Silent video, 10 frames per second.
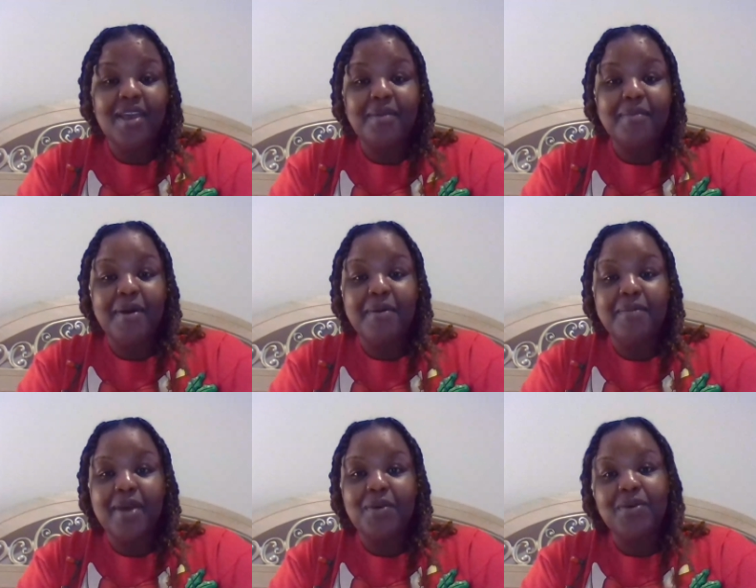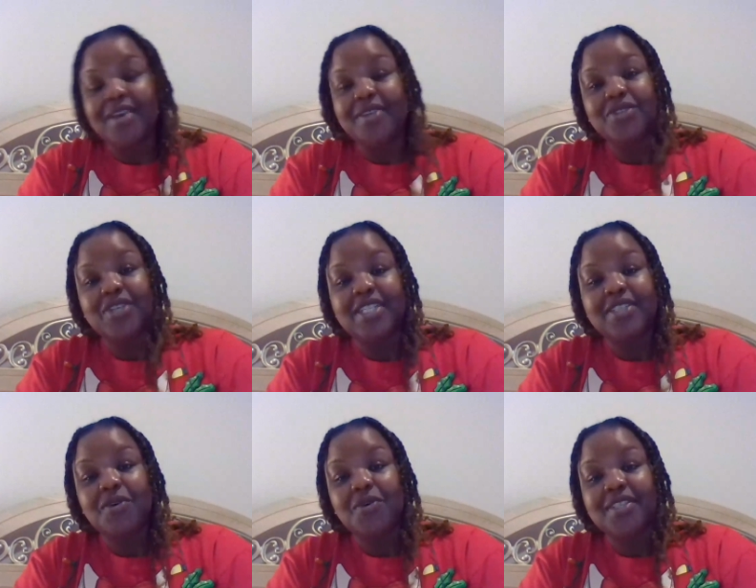about my own country.
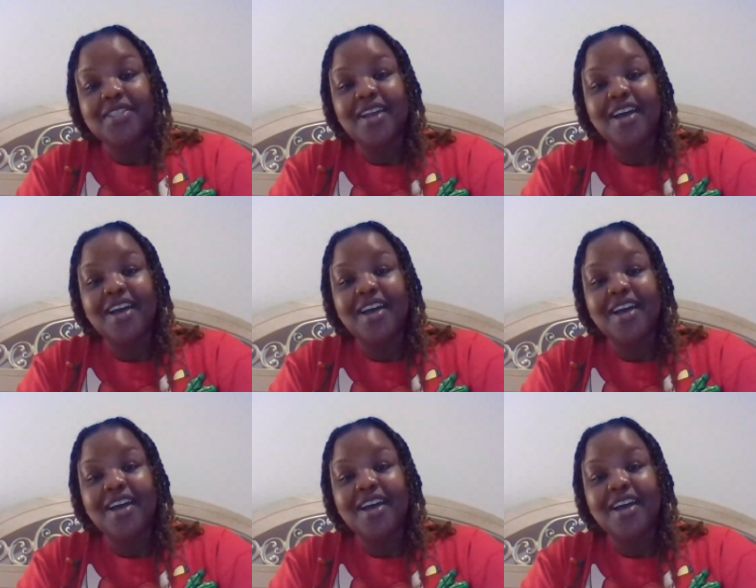So it's not